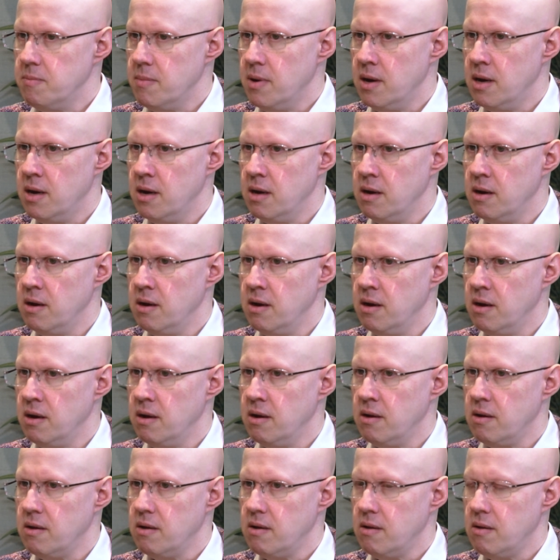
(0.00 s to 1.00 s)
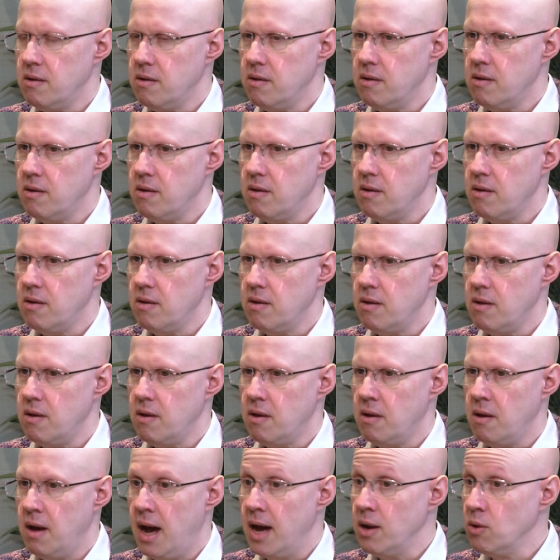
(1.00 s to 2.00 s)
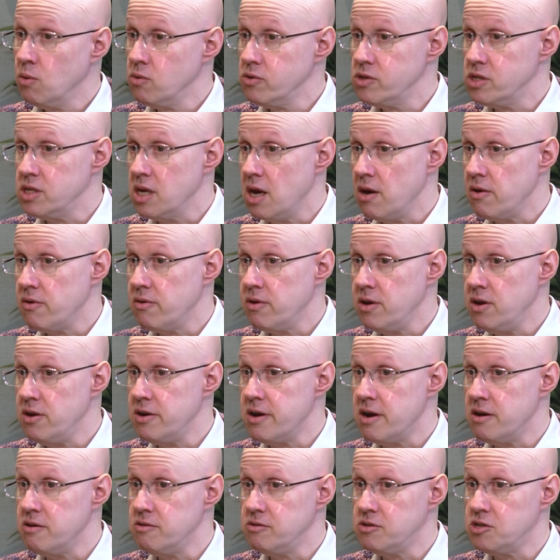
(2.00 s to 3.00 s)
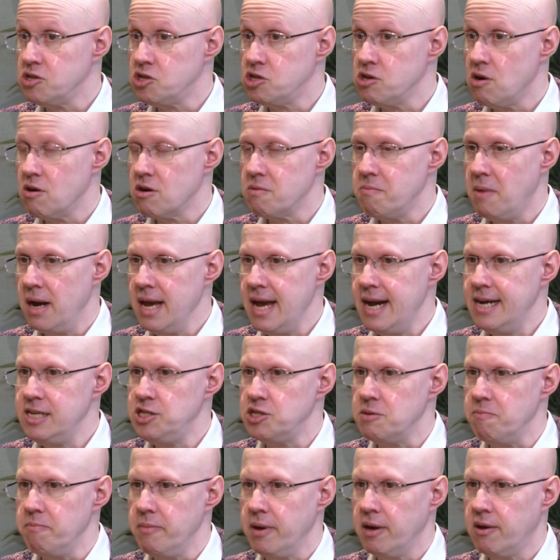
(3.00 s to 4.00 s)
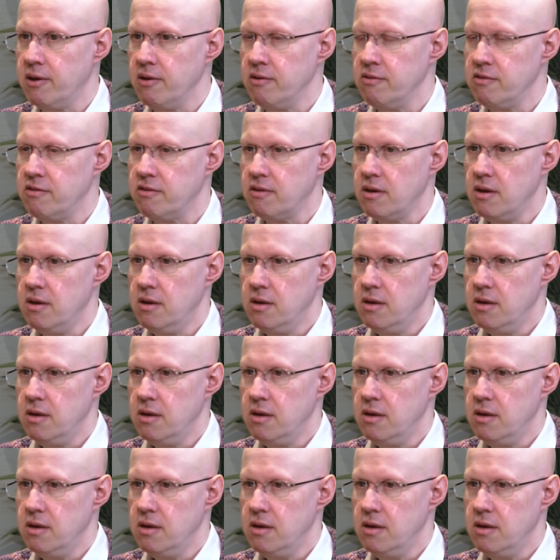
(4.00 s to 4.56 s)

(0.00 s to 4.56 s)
And also, you know, to shock my agent because